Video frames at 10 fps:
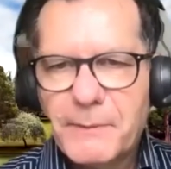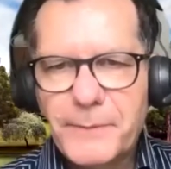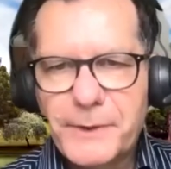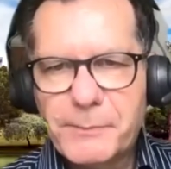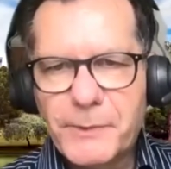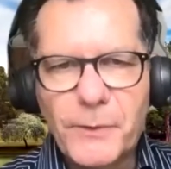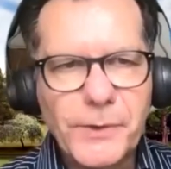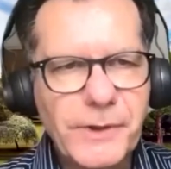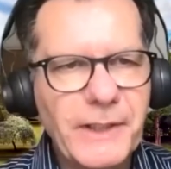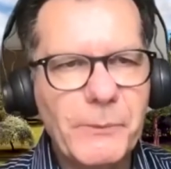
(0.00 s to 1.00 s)
much more
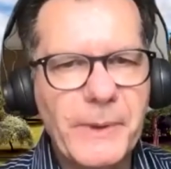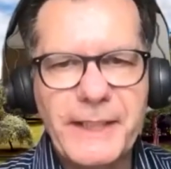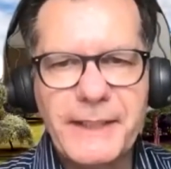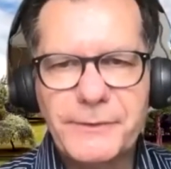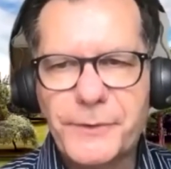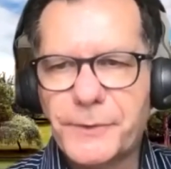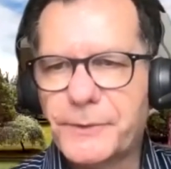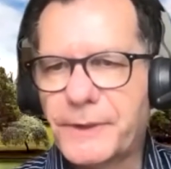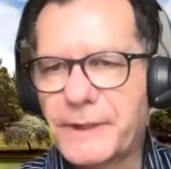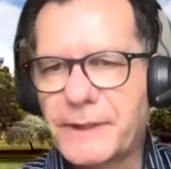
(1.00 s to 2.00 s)
orderly way
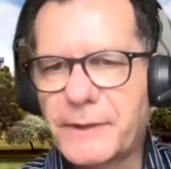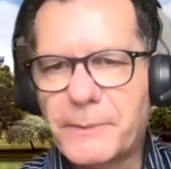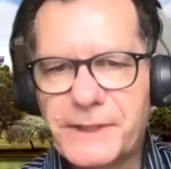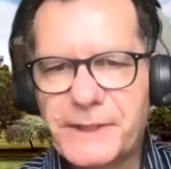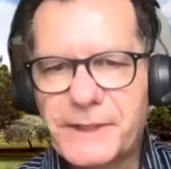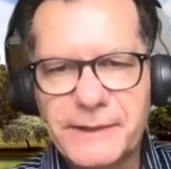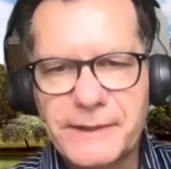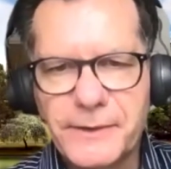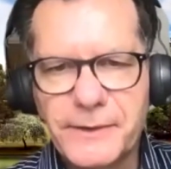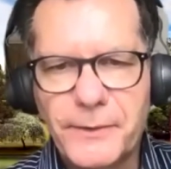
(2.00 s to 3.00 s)
through the questions that
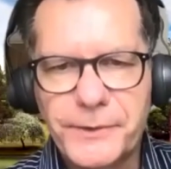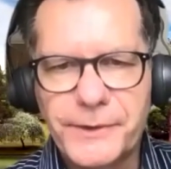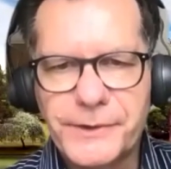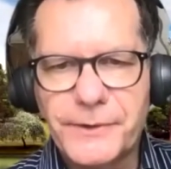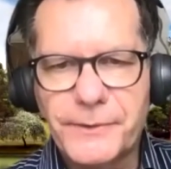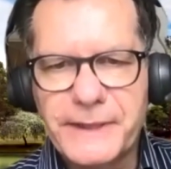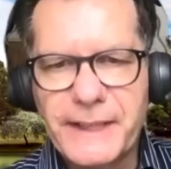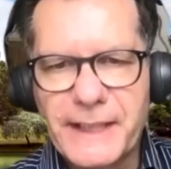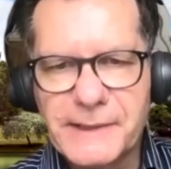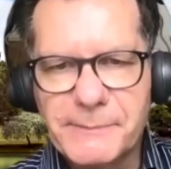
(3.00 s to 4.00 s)
the audience
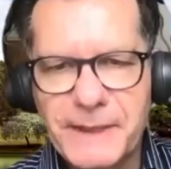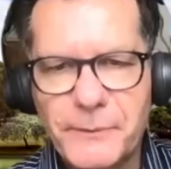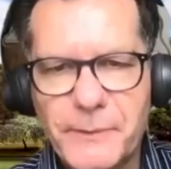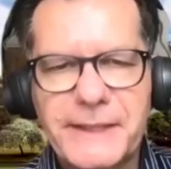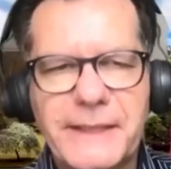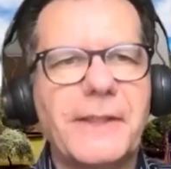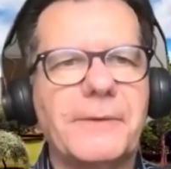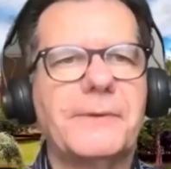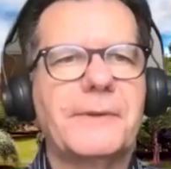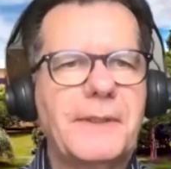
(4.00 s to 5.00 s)
already has been writing
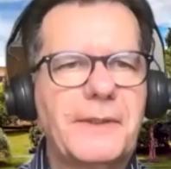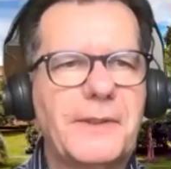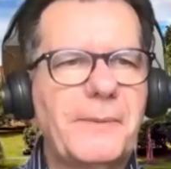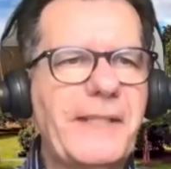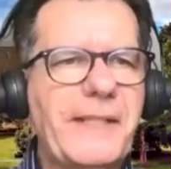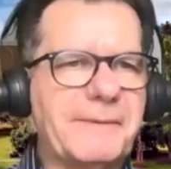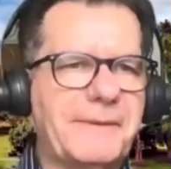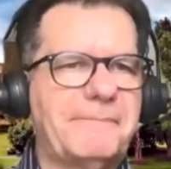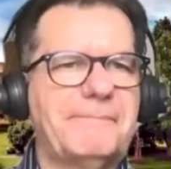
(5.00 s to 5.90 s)
down. Go ahead.